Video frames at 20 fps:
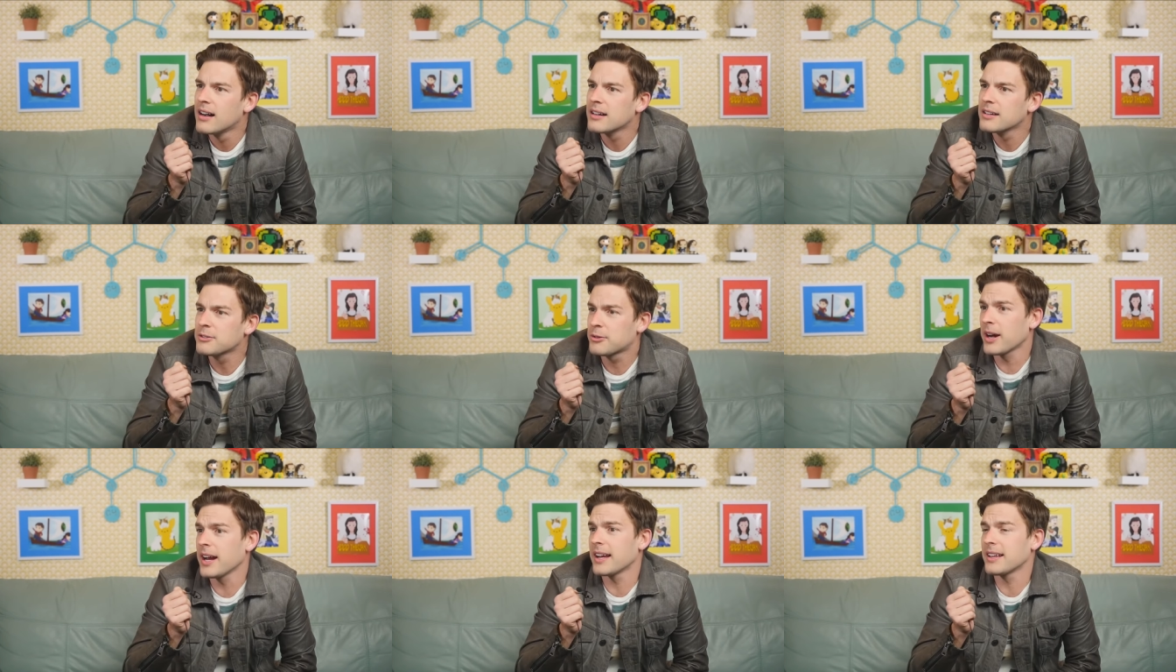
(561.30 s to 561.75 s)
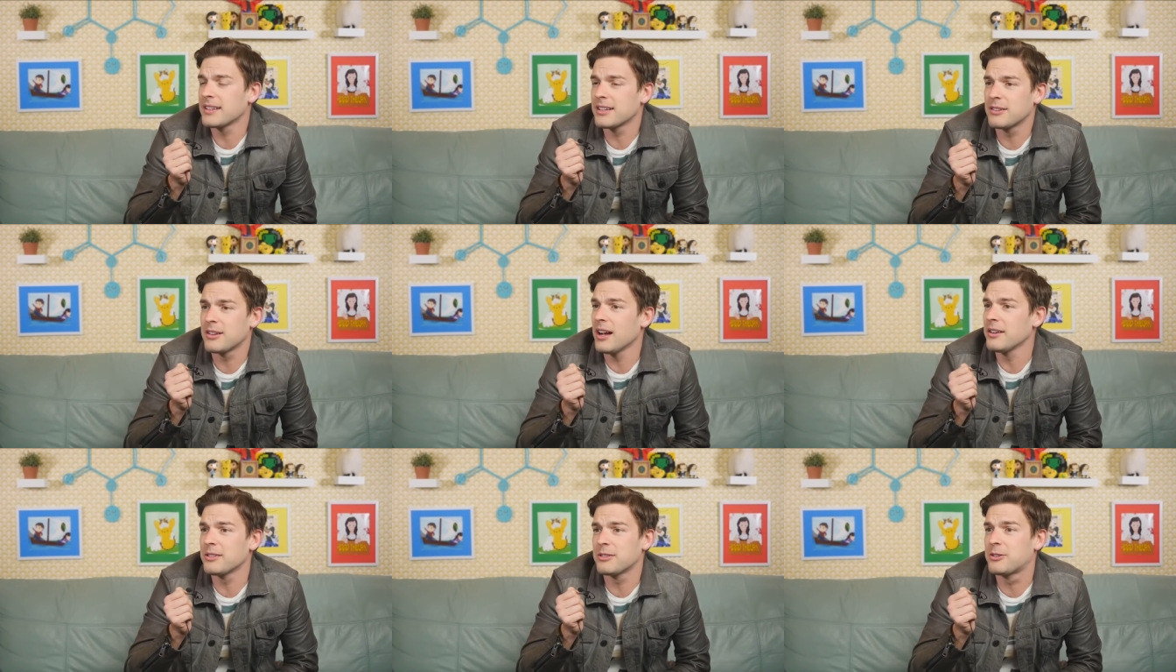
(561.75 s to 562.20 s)

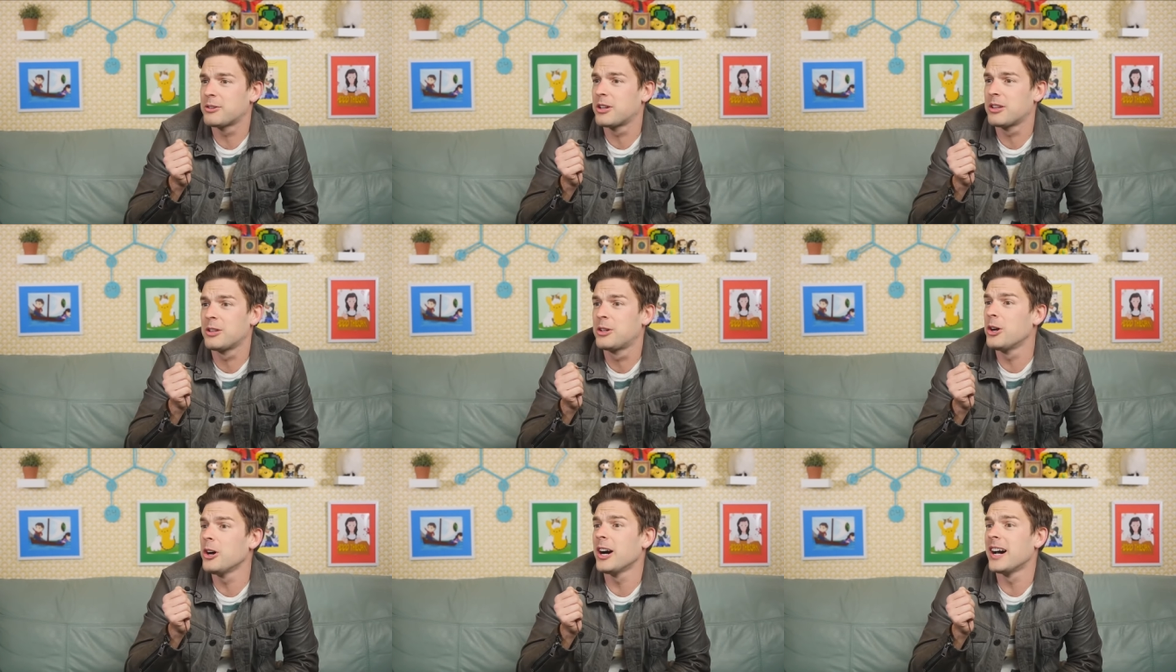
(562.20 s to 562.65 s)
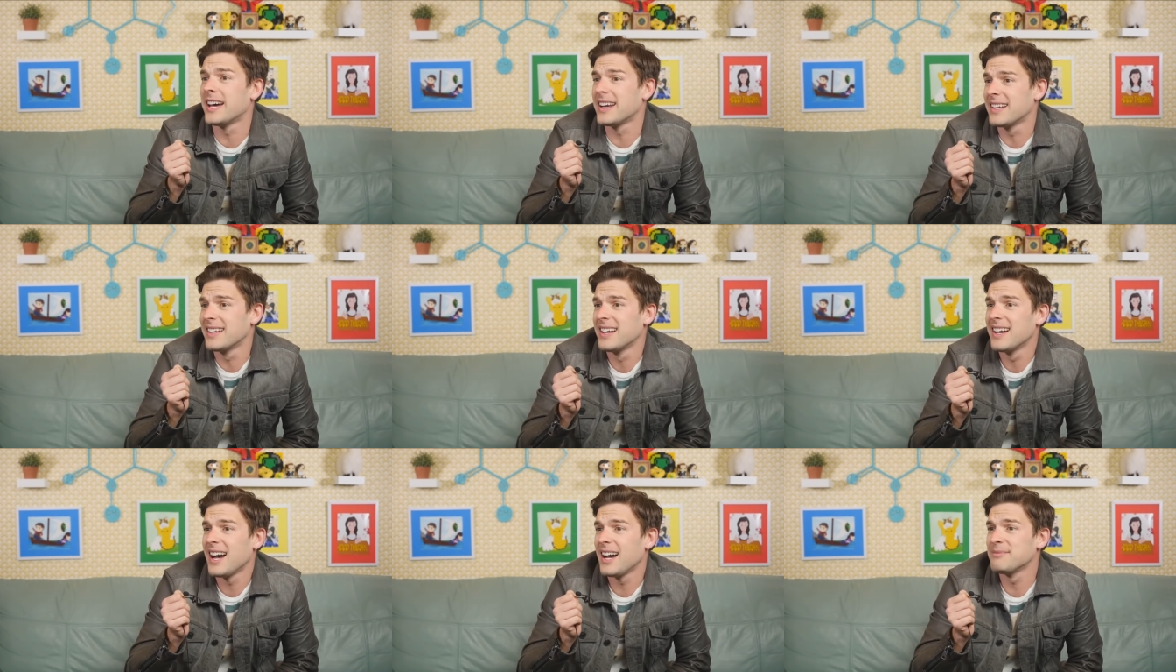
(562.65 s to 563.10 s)
great
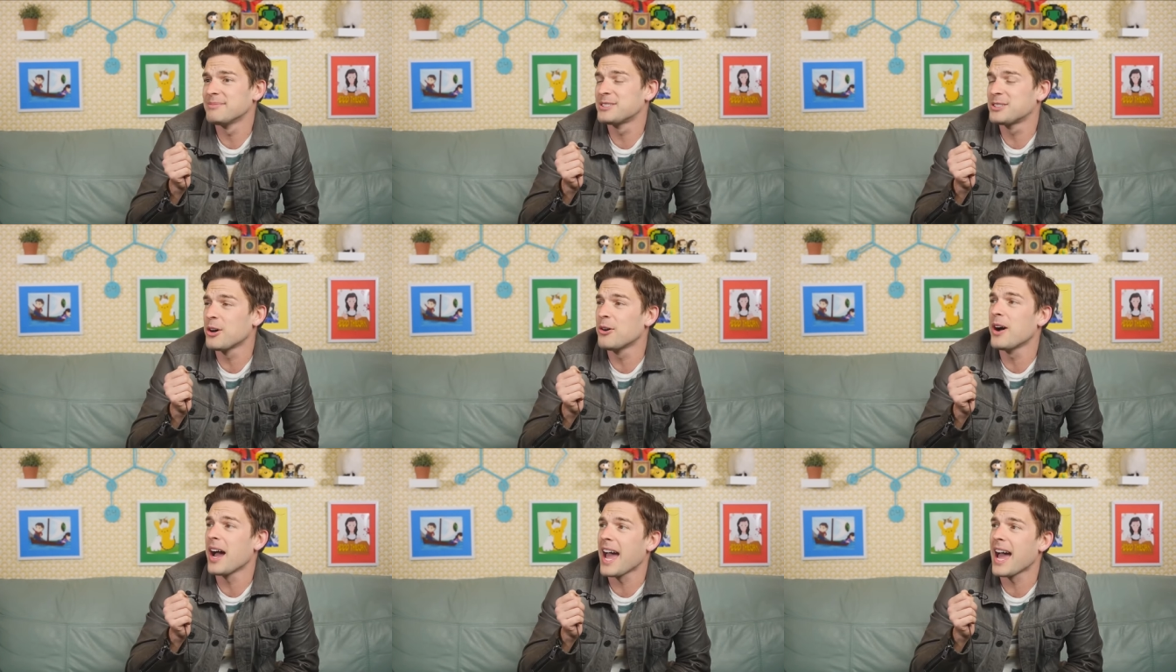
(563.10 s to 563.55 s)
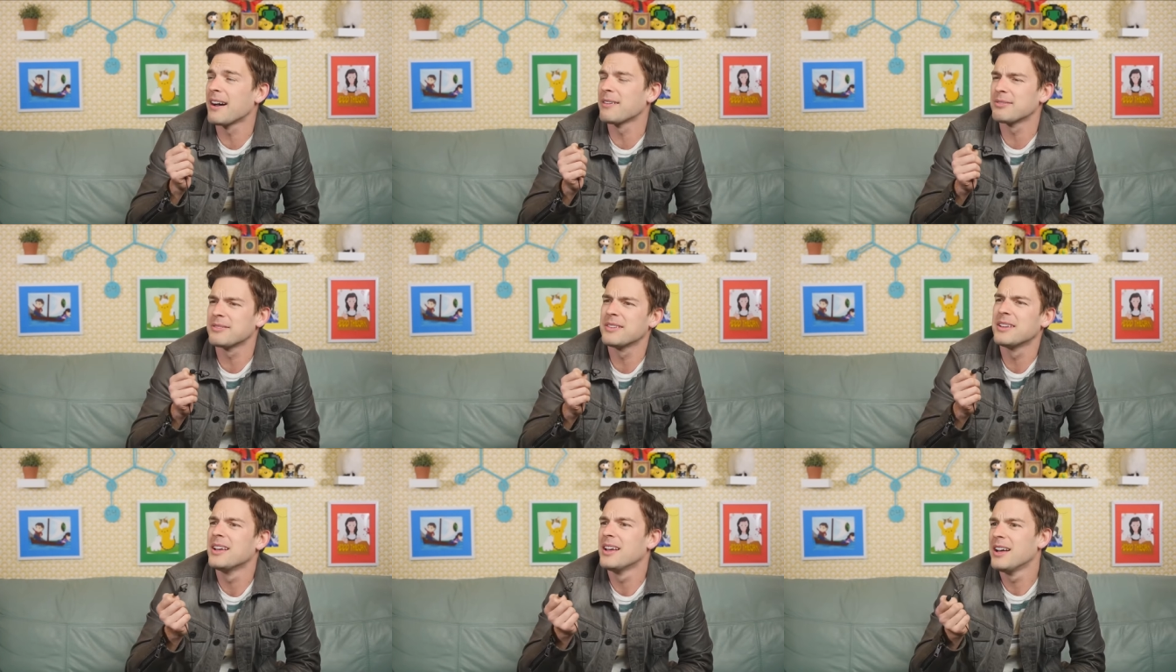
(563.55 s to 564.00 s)
good i'm so happy
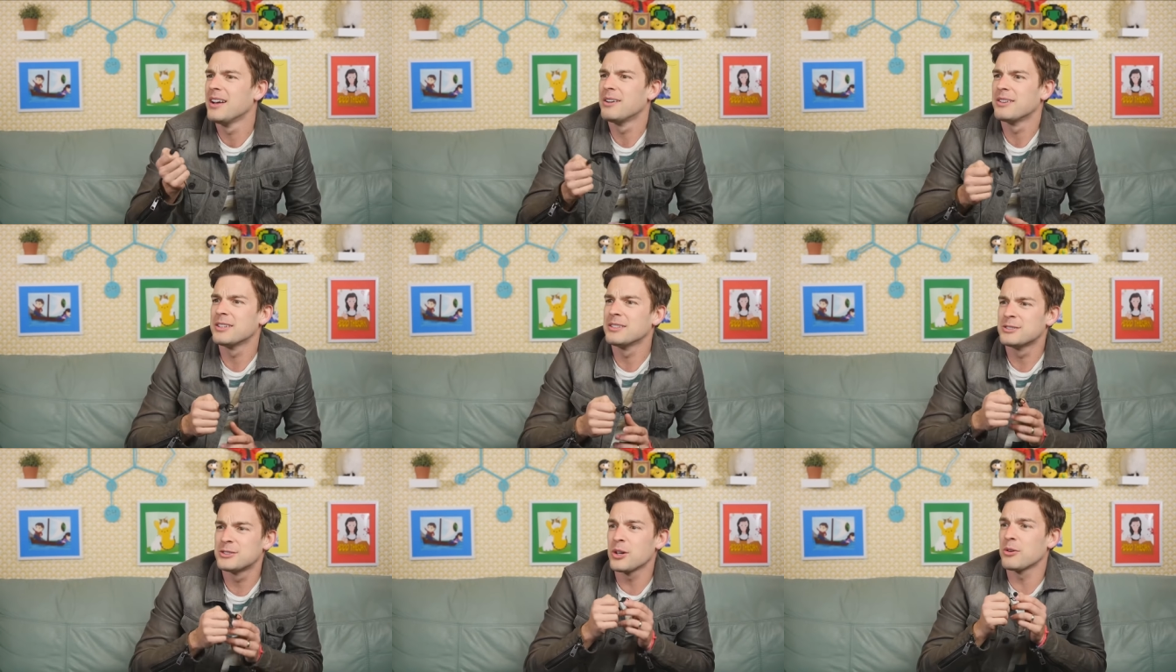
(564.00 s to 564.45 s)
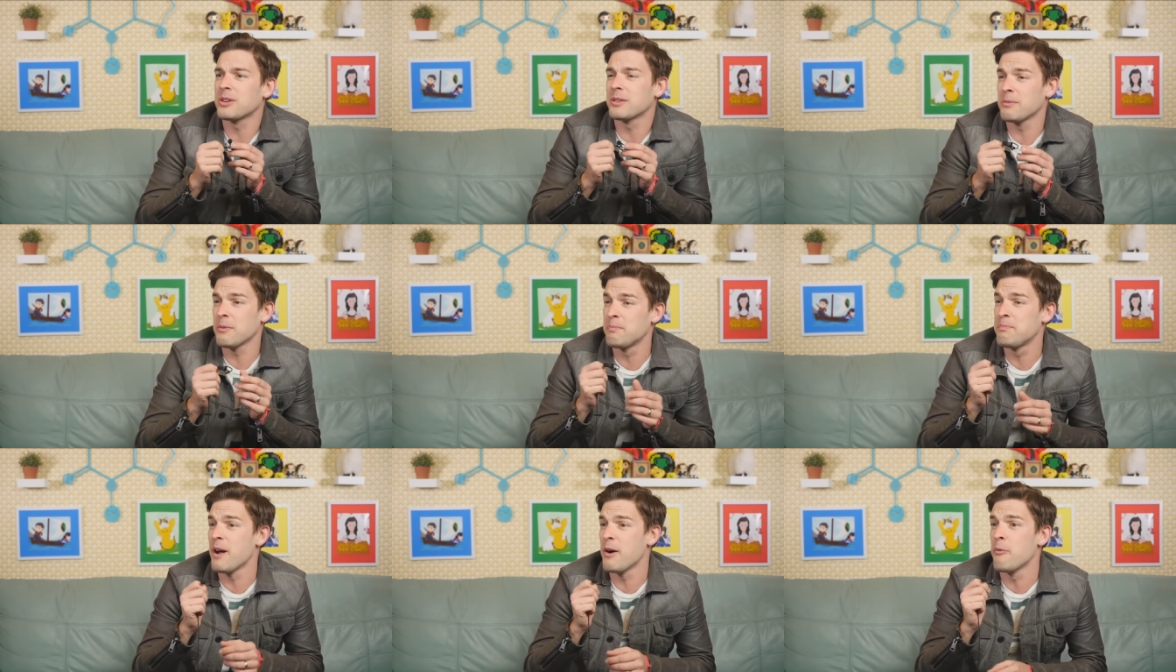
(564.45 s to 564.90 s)
so
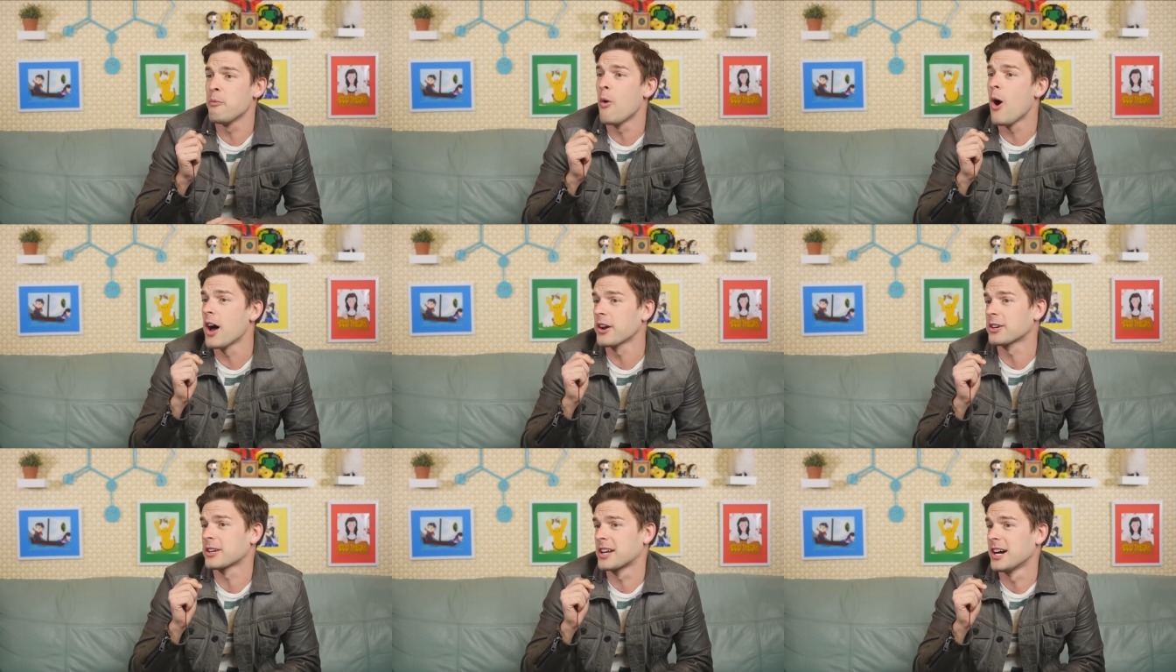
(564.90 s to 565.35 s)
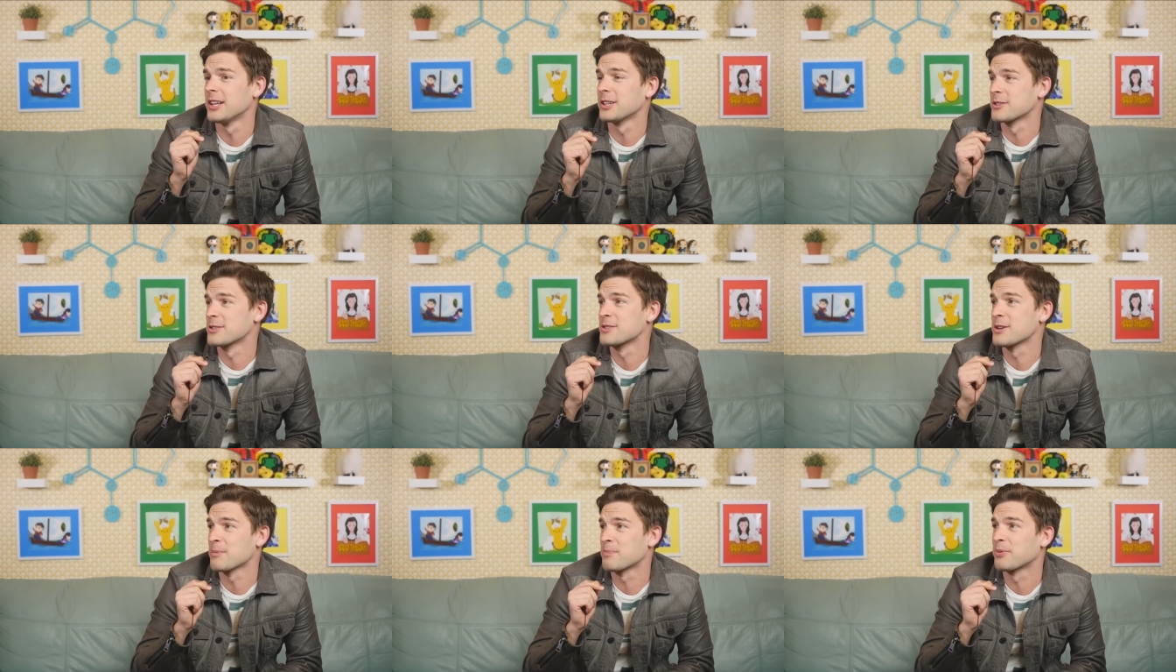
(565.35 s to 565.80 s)

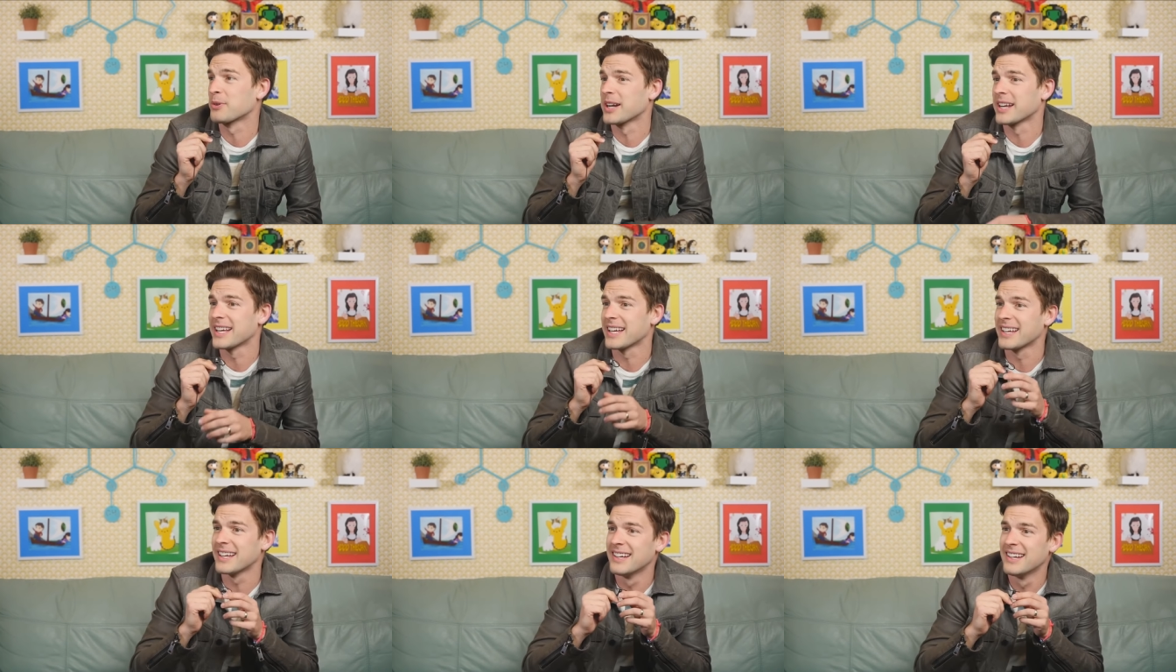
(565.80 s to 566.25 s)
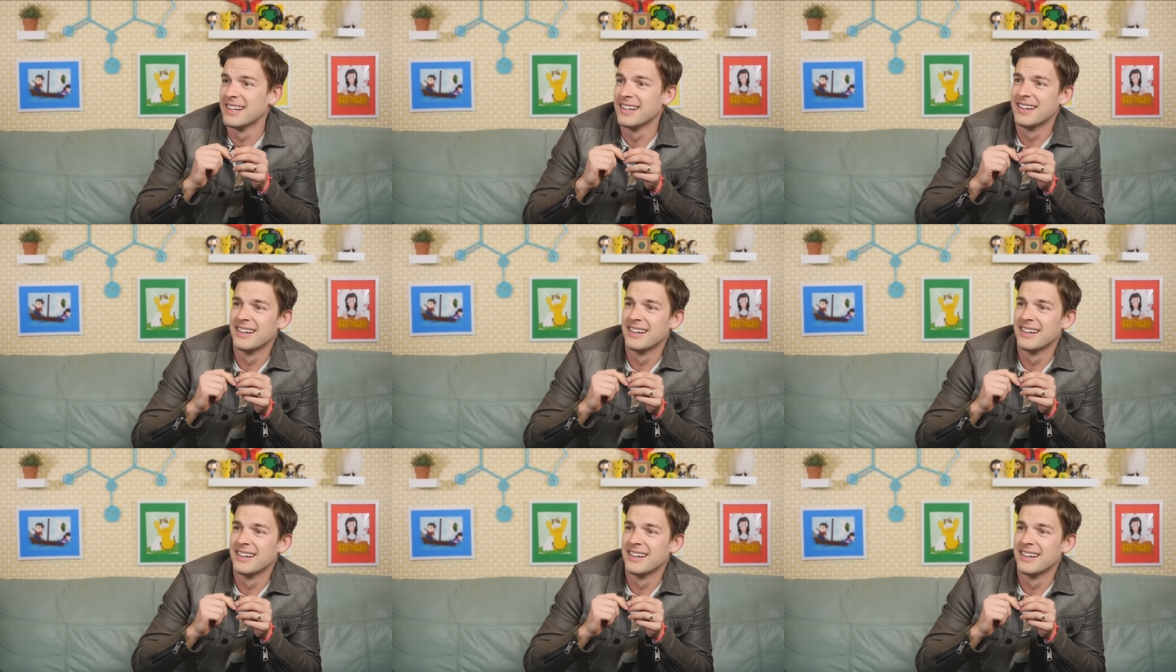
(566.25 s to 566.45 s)
watercolors are pretty.